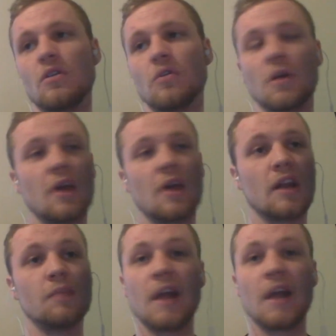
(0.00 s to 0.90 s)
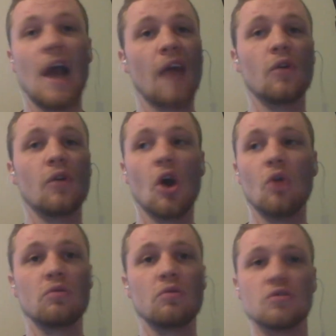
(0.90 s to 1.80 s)
where are we going to get the money? I don't
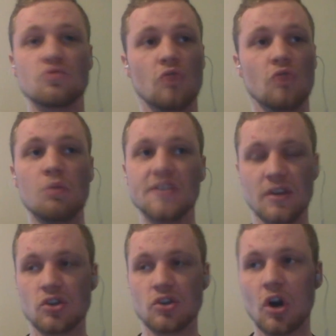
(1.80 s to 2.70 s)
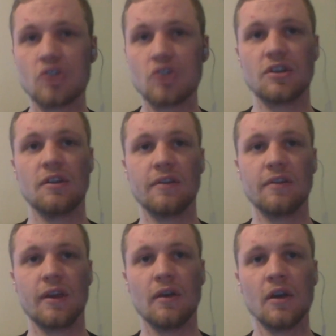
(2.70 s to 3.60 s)
know because nobody's getting charged
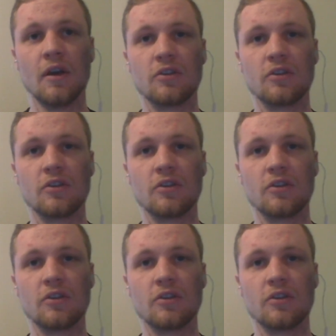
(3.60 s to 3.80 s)
anything.